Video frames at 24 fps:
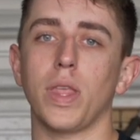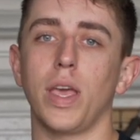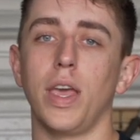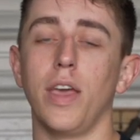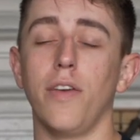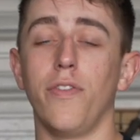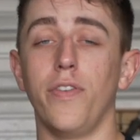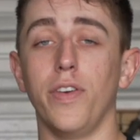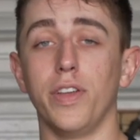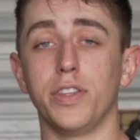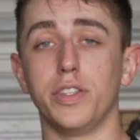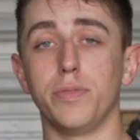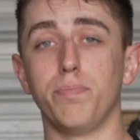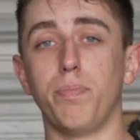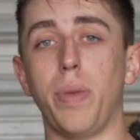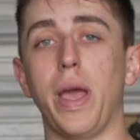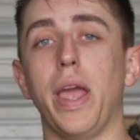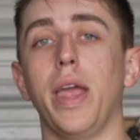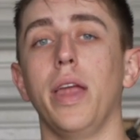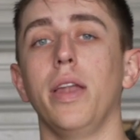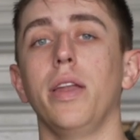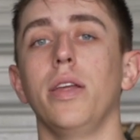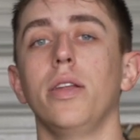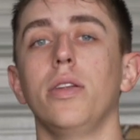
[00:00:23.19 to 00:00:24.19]
if it's
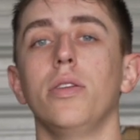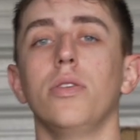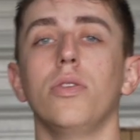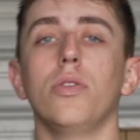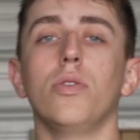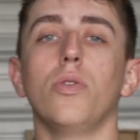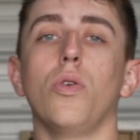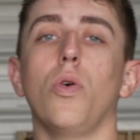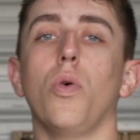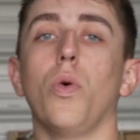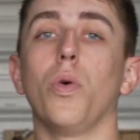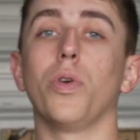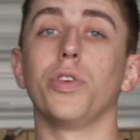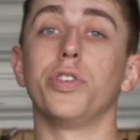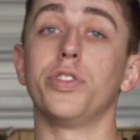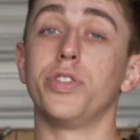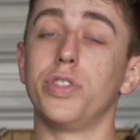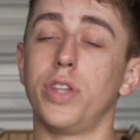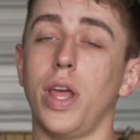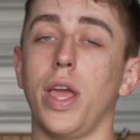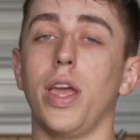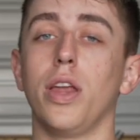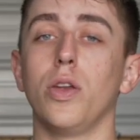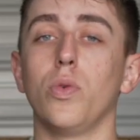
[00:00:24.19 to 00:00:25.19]
painted or
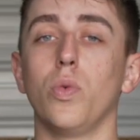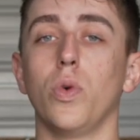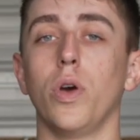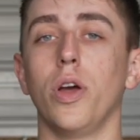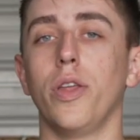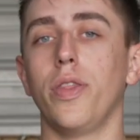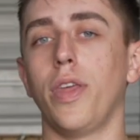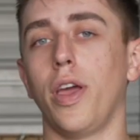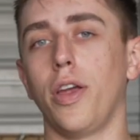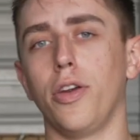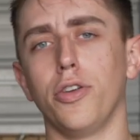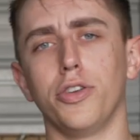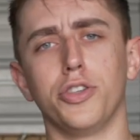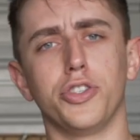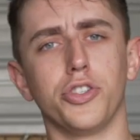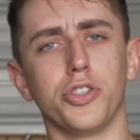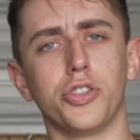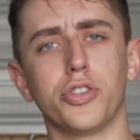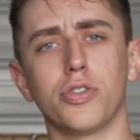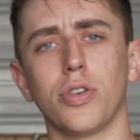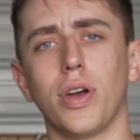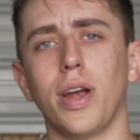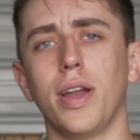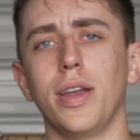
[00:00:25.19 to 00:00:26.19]
stained wood that you're
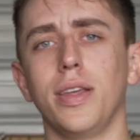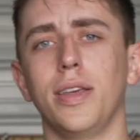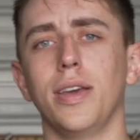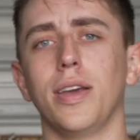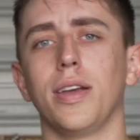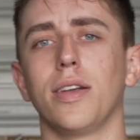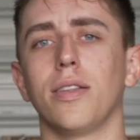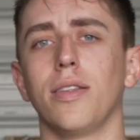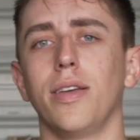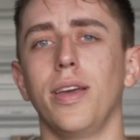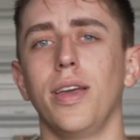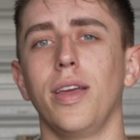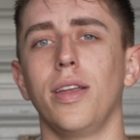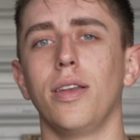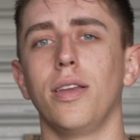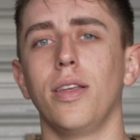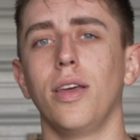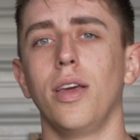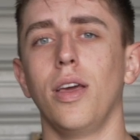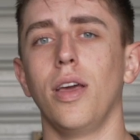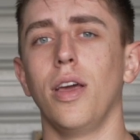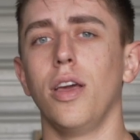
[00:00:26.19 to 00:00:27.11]
just trying to get clean,